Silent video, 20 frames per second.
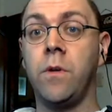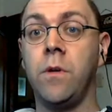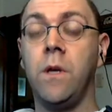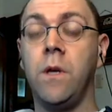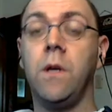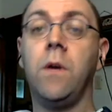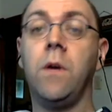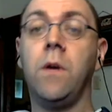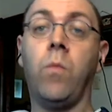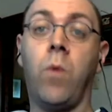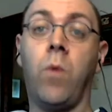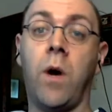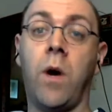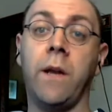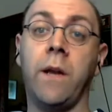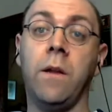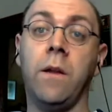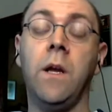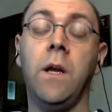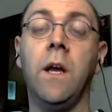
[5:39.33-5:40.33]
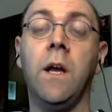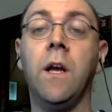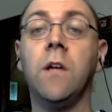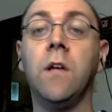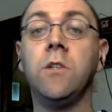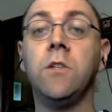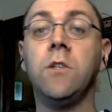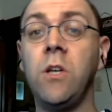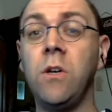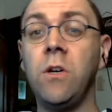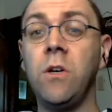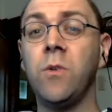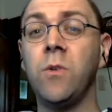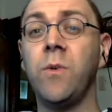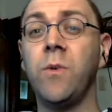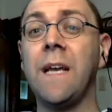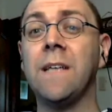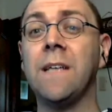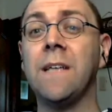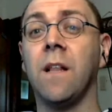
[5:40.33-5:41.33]
One. Two
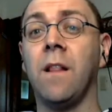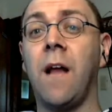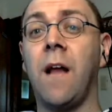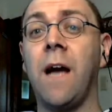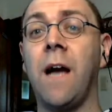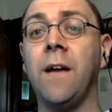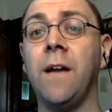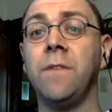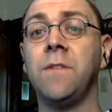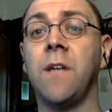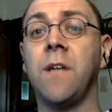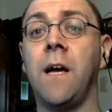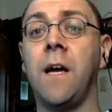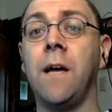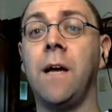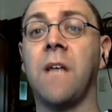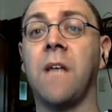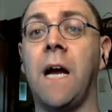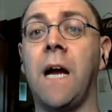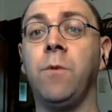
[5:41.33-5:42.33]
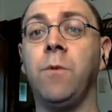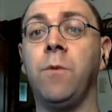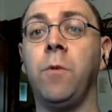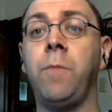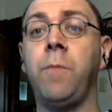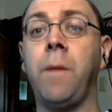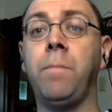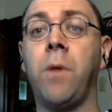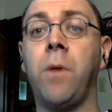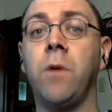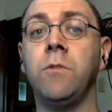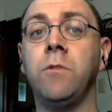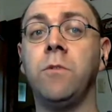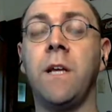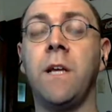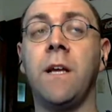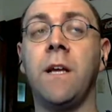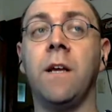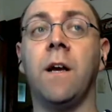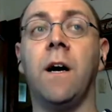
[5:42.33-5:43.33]
is a lot of times I will be
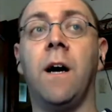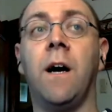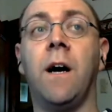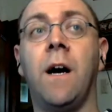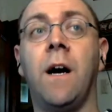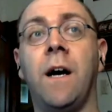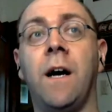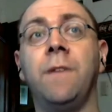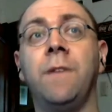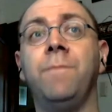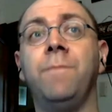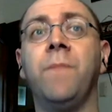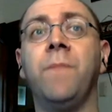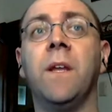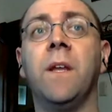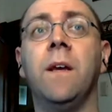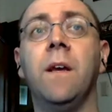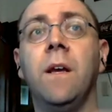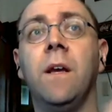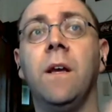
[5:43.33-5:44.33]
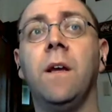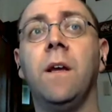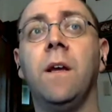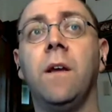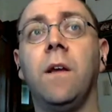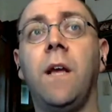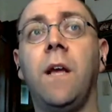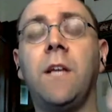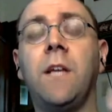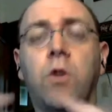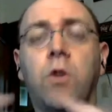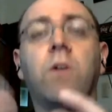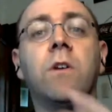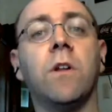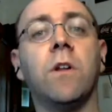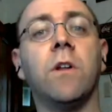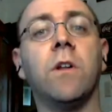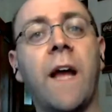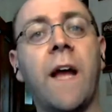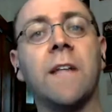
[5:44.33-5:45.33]
posting on historical
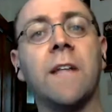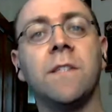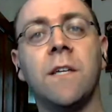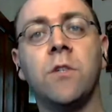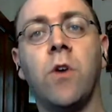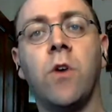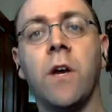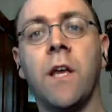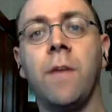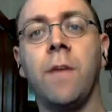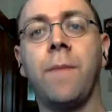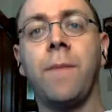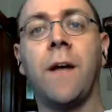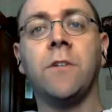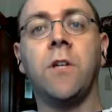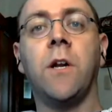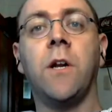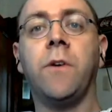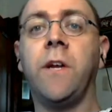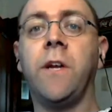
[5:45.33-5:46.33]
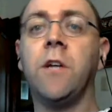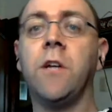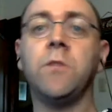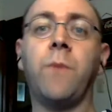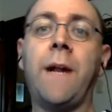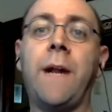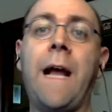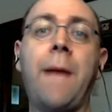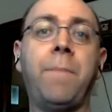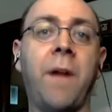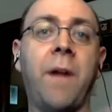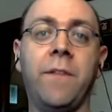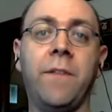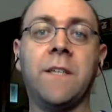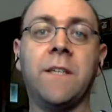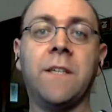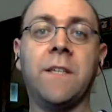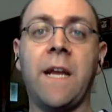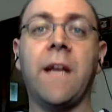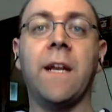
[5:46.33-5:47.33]
events and talking about, here's what happened on this
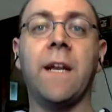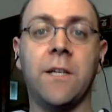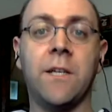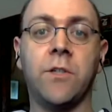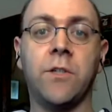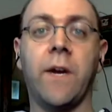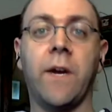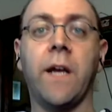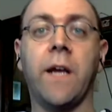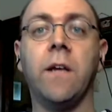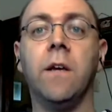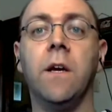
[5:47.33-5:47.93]
day in history.